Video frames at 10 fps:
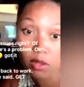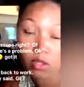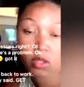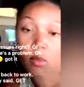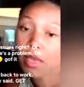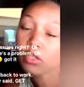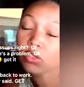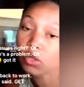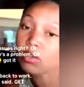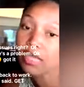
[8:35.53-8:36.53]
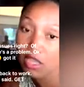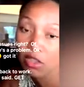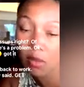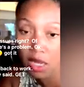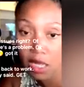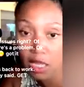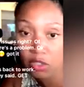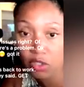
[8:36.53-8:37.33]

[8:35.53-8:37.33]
So make sure you take your medication.